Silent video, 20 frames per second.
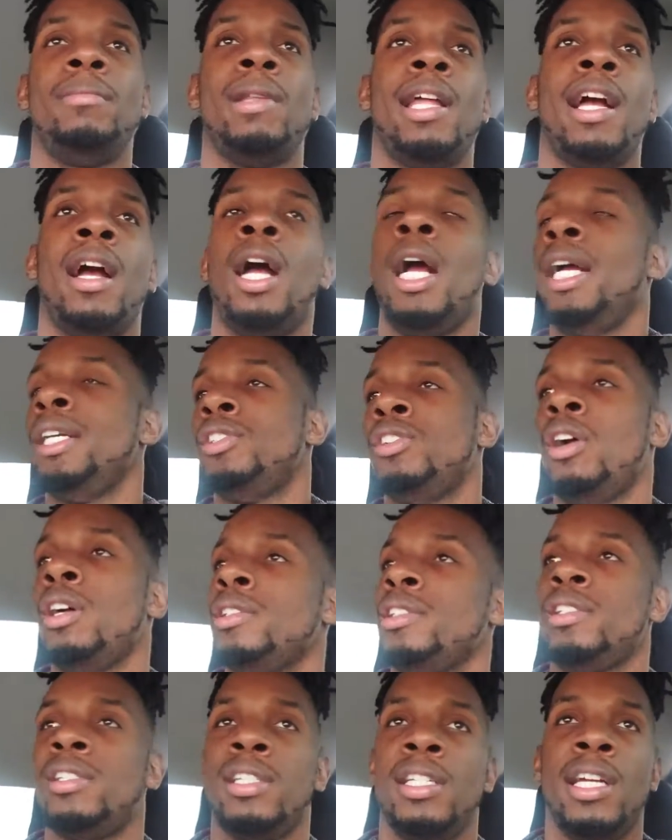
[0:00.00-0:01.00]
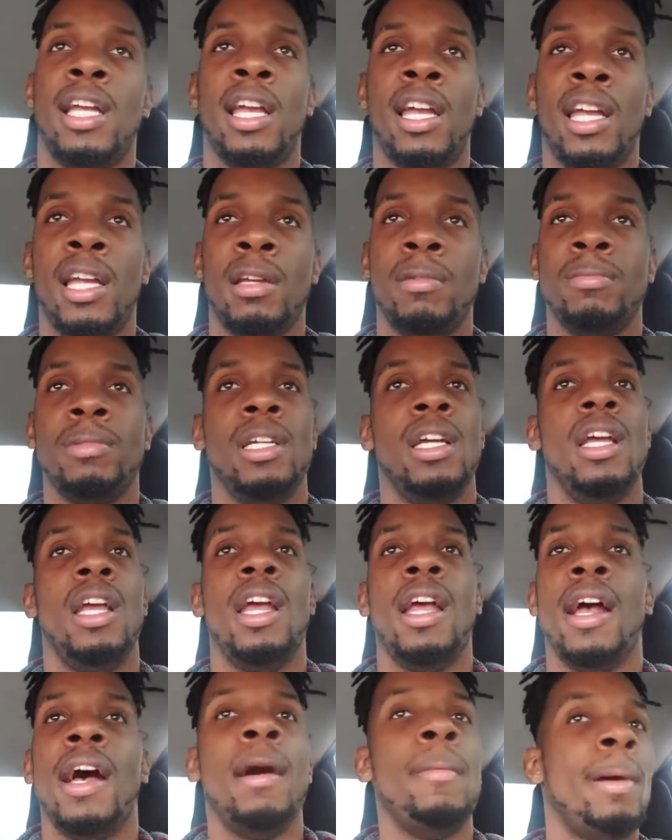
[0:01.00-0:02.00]
I'm like, all right, charge it to the game.
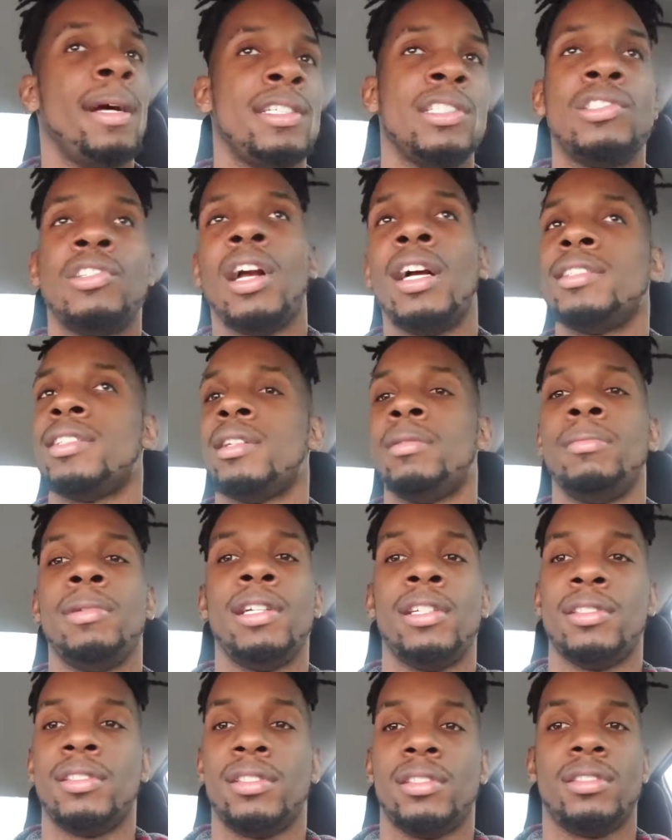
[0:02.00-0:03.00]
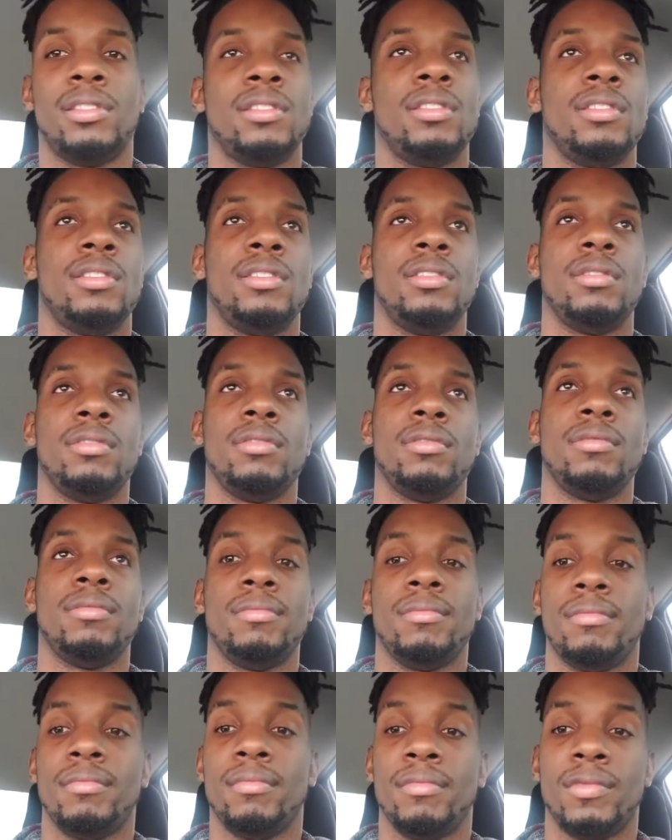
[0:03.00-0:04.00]
I'm about to try something else.
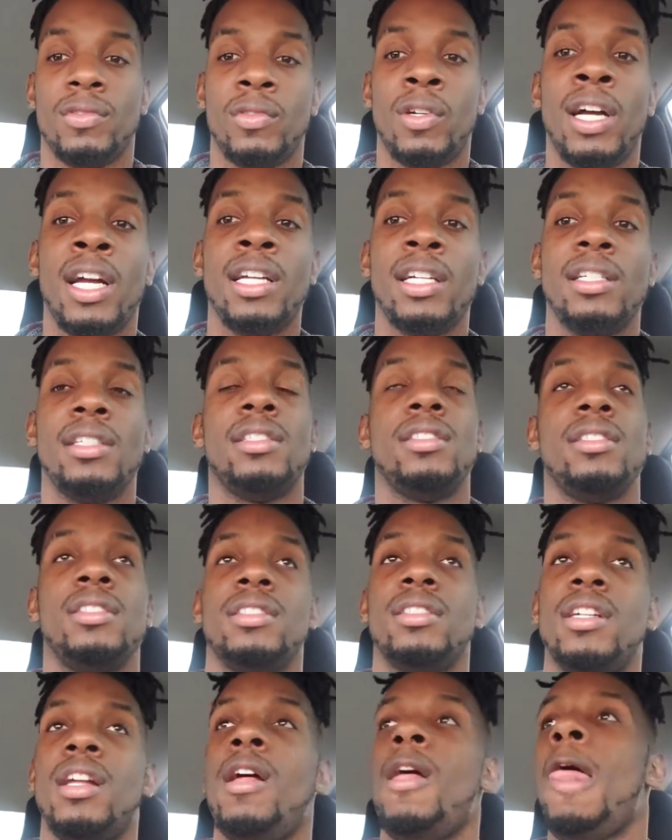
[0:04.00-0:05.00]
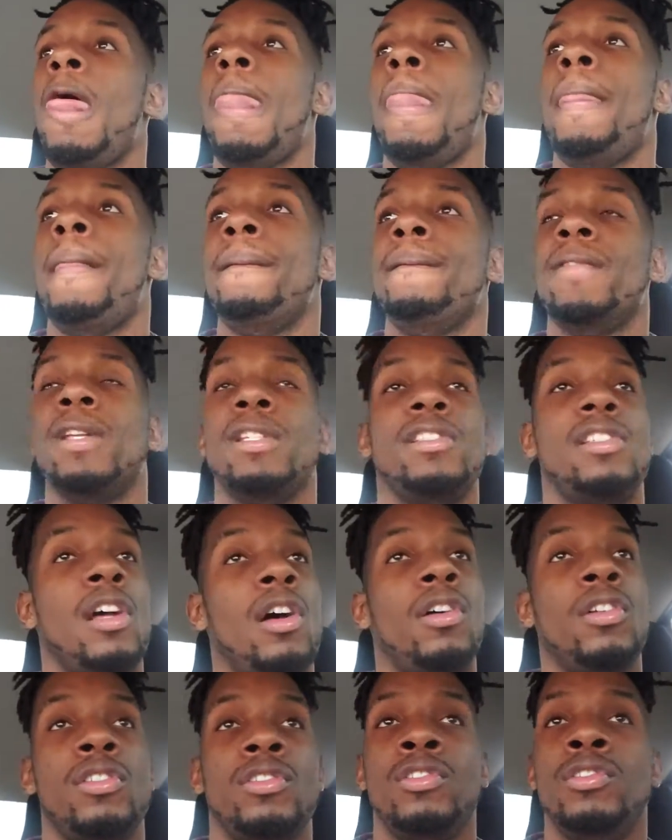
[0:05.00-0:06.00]
Right?
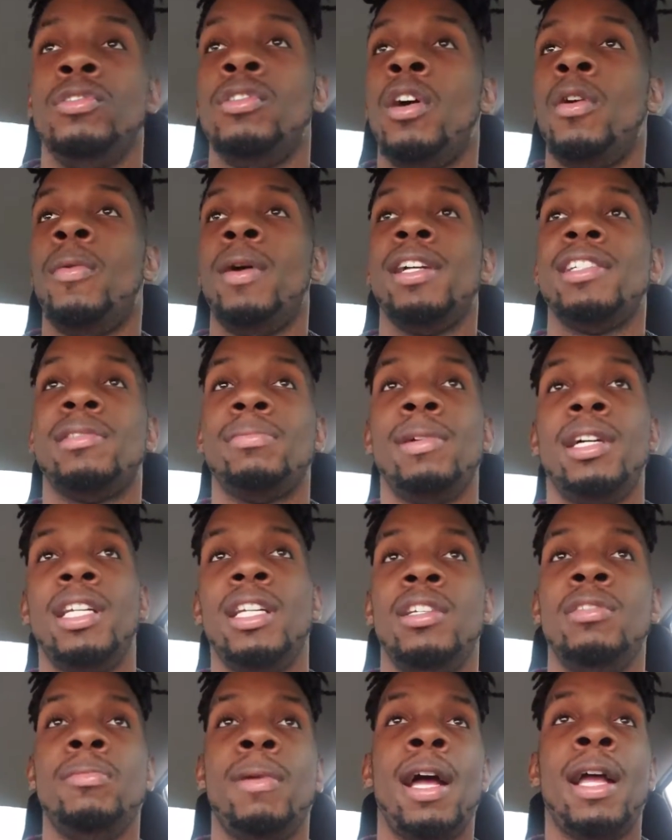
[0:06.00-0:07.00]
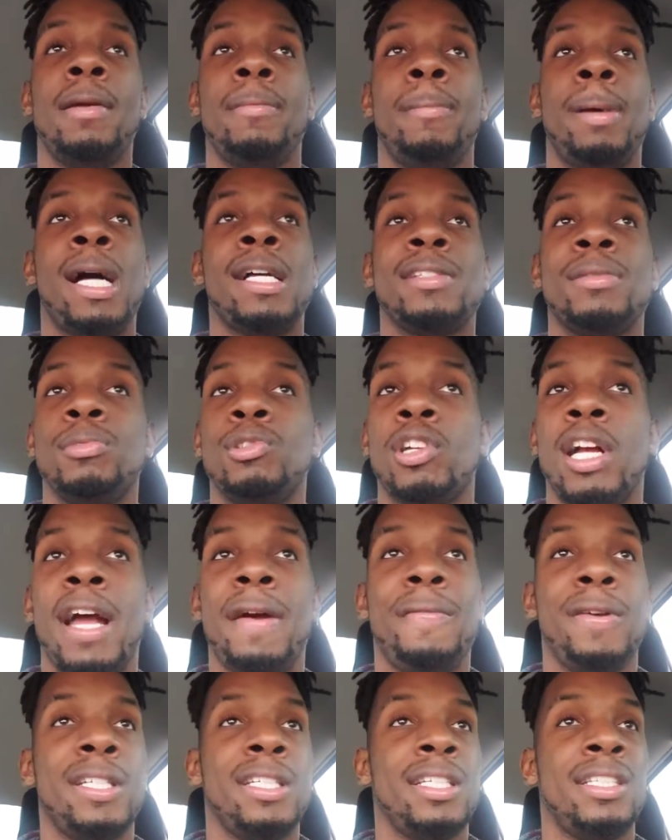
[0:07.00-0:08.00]
So you're going to waste money. You might buy some
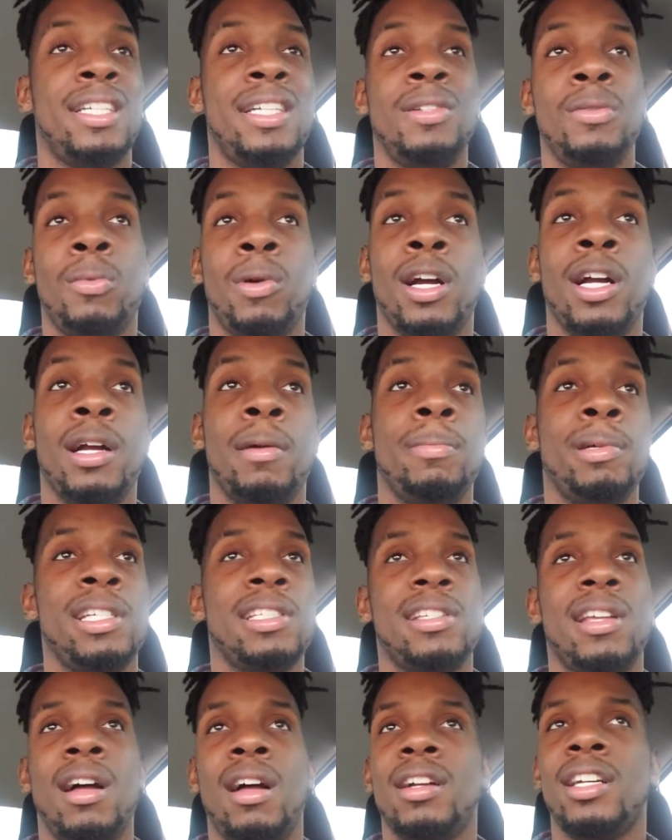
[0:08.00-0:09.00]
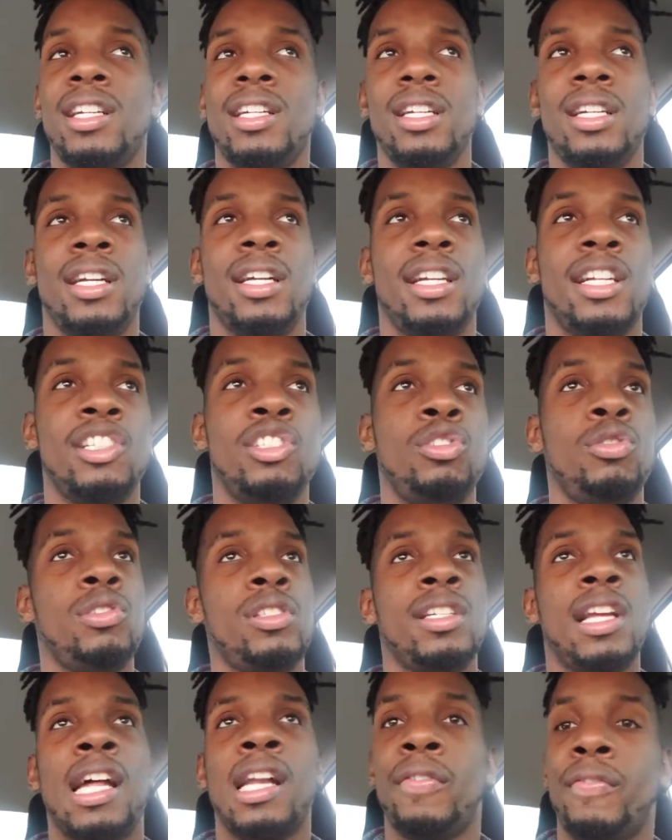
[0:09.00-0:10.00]
traffic that didn't work, but it's all good because you
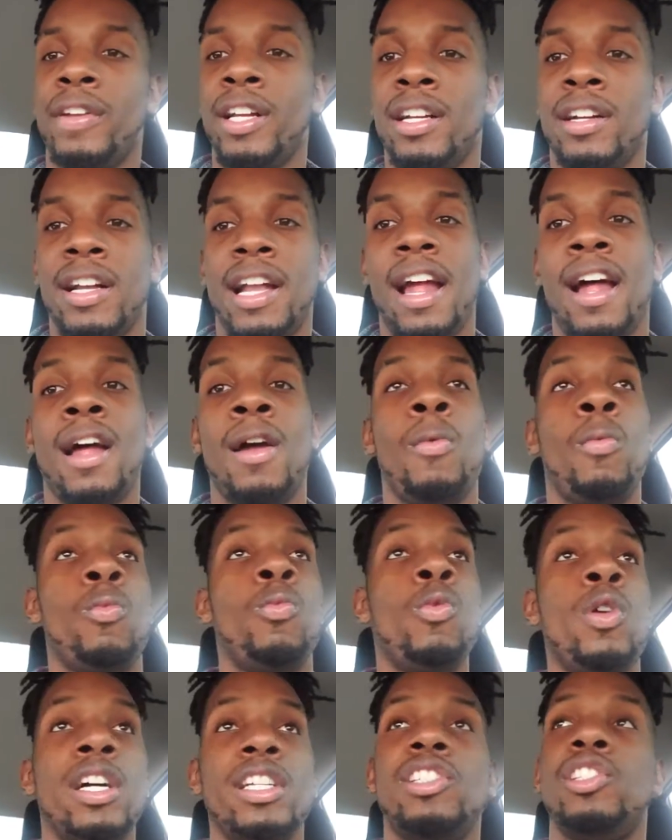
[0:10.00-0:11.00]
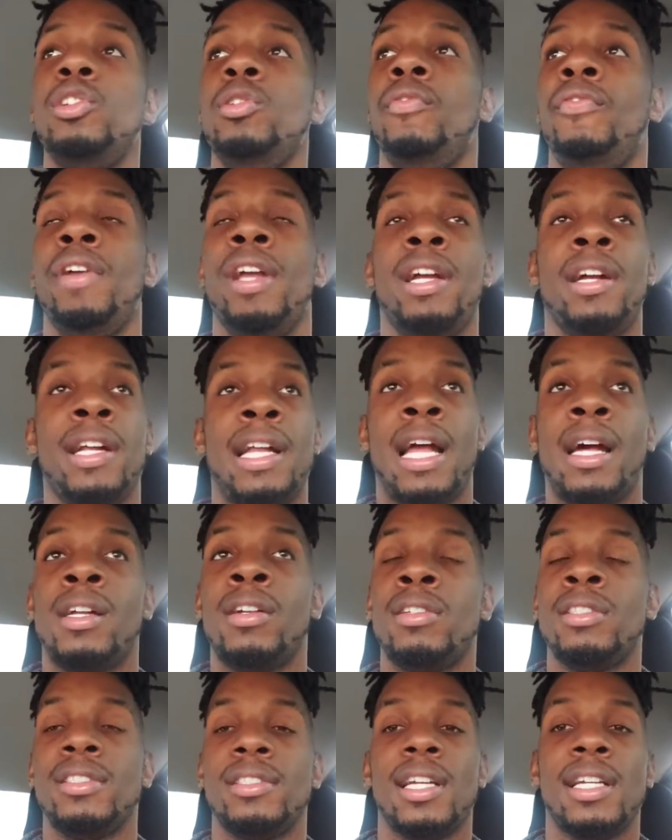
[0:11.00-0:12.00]
just got to figure it out. And once you figure it out, it
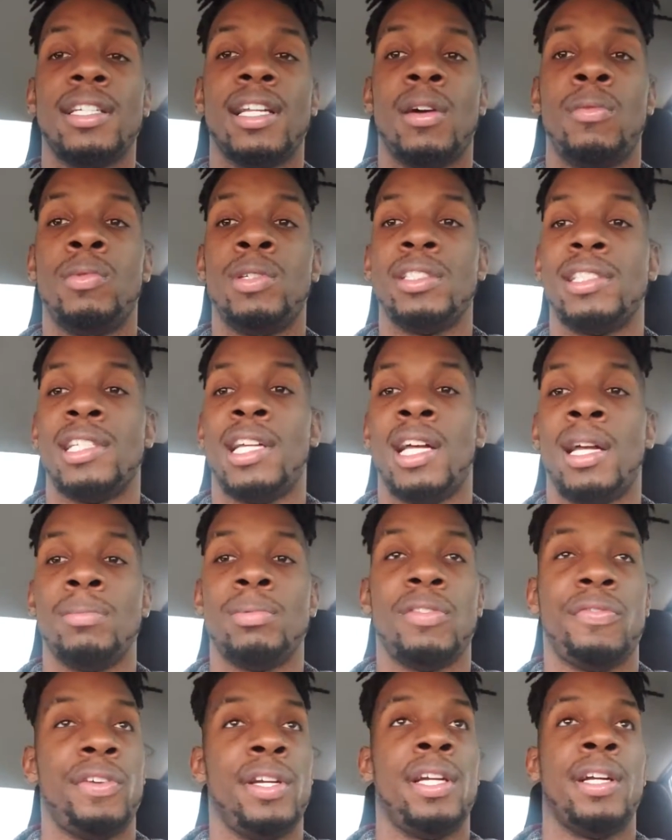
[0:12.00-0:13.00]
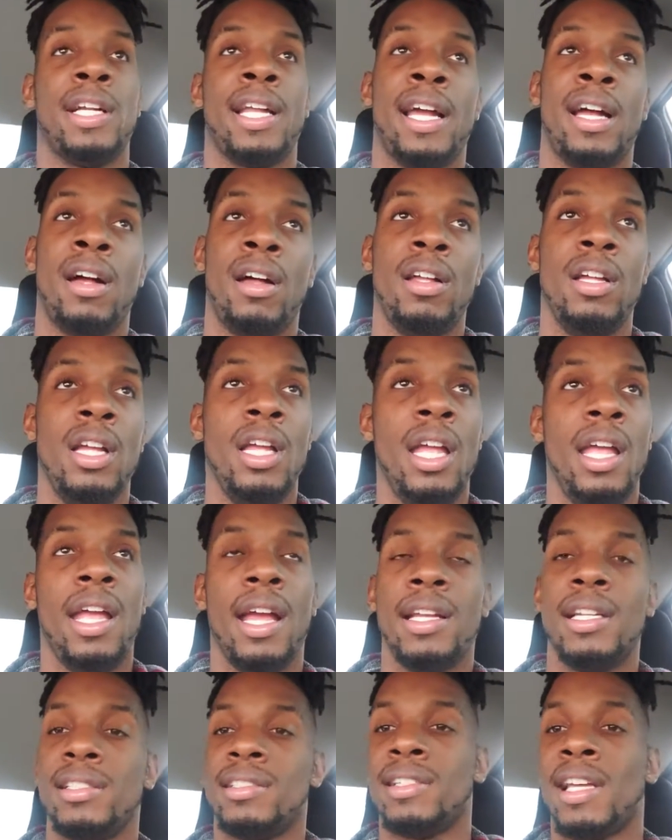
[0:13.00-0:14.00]
only take that one time to figure it out,
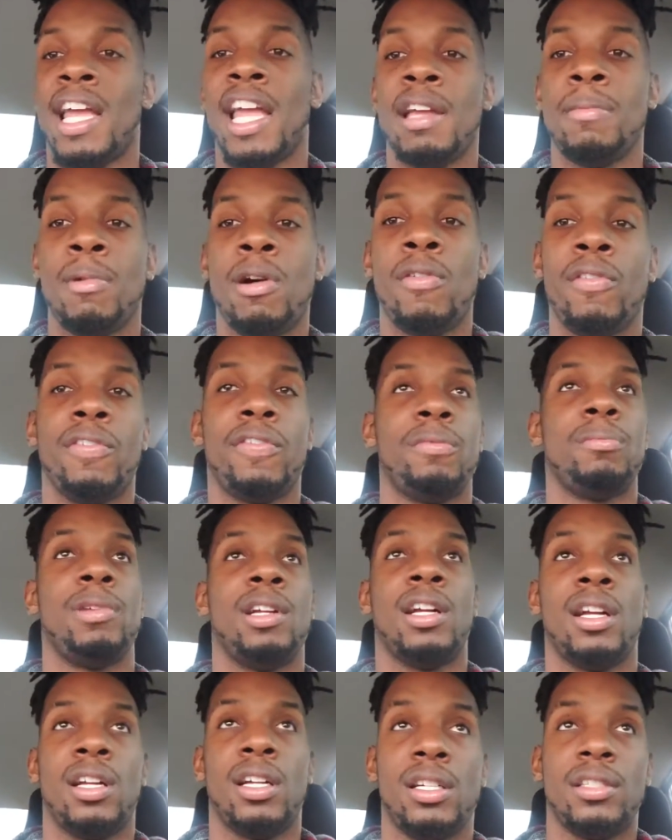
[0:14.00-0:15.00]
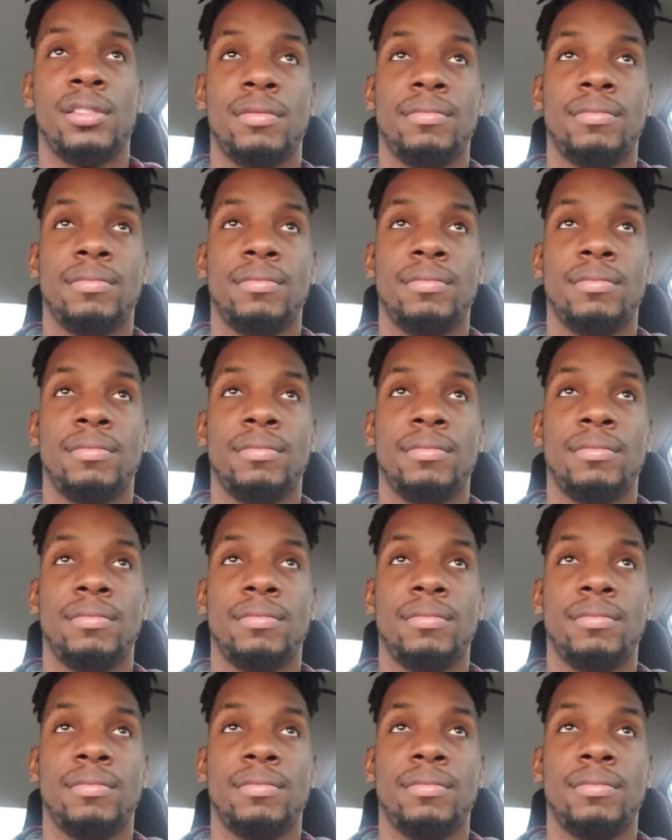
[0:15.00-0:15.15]
and it's game over from there.